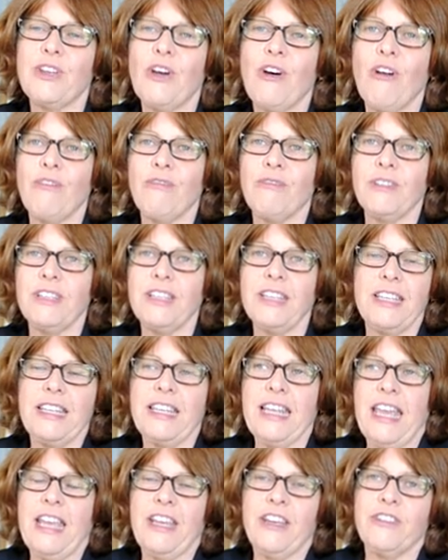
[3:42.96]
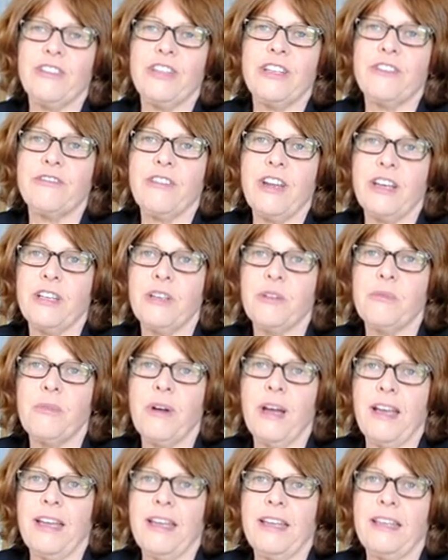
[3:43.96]
He was often getting angry and
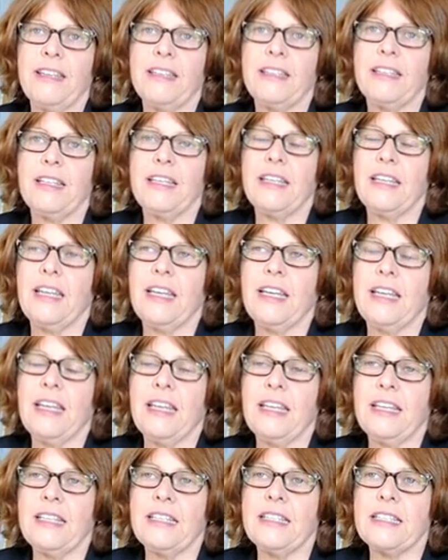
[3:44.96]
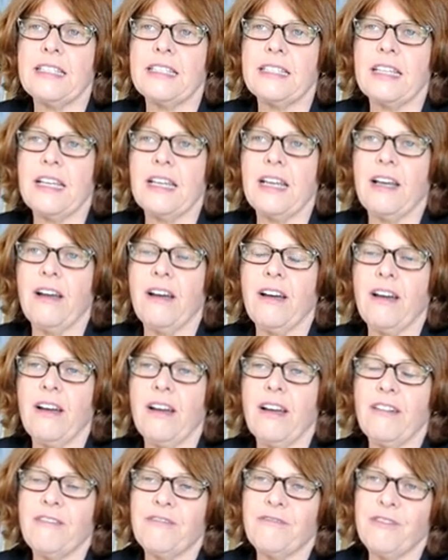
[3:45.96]
running away, and
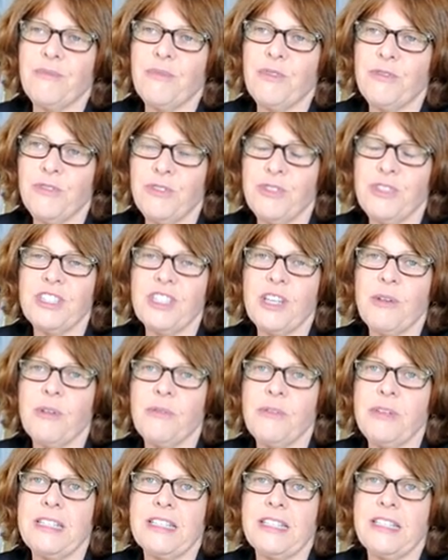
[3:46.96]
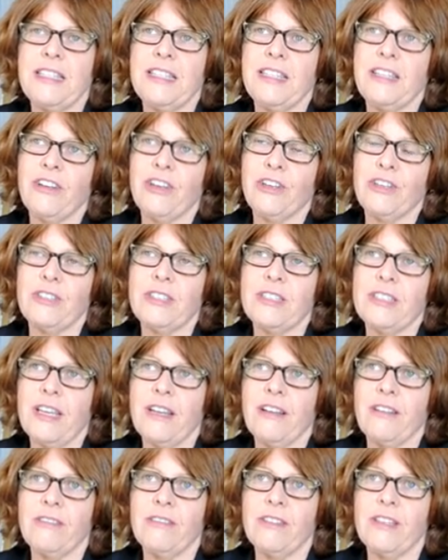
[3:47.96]
from the first time I went in there I
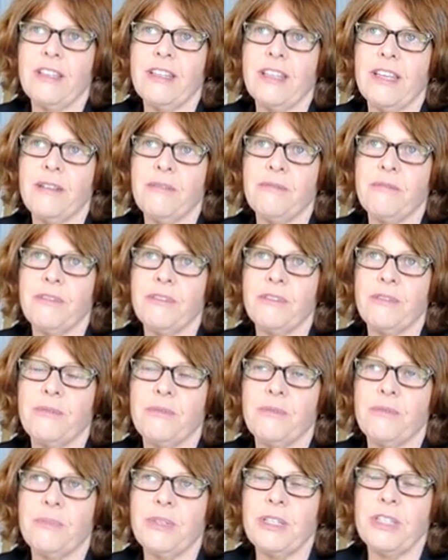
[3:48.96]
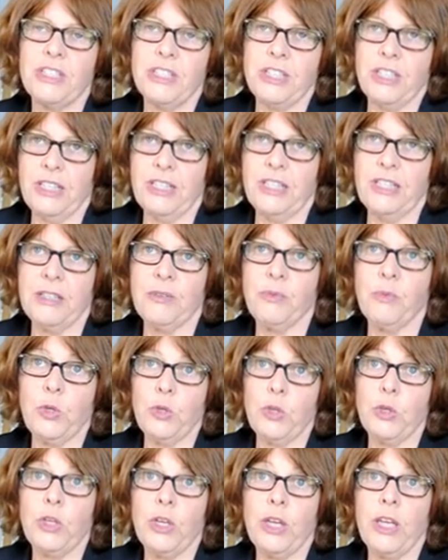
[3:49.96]
could tell that they were
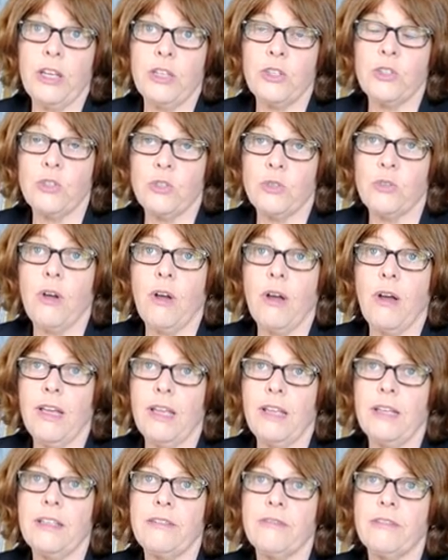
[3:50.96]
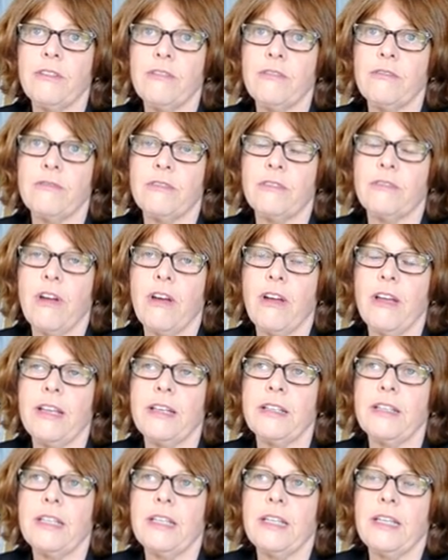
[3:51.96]
pitching the work at a too high a level
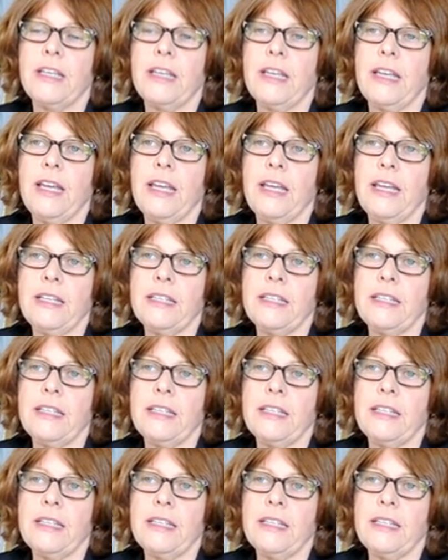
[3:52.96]
for Ryan,